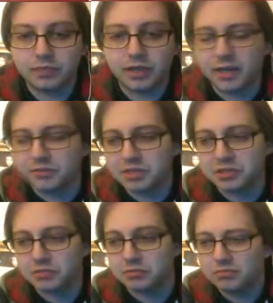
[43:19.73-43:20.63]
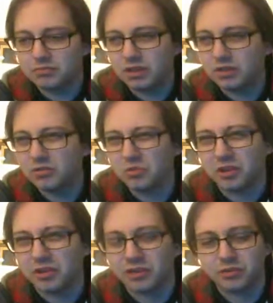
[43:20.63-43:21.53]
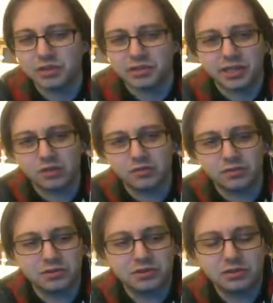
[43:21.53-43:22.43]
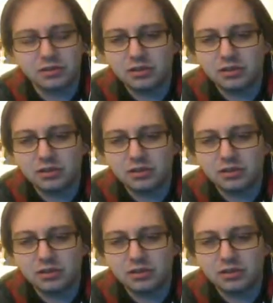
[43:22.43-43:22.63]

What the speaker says: And I've been to like 3 takeovers.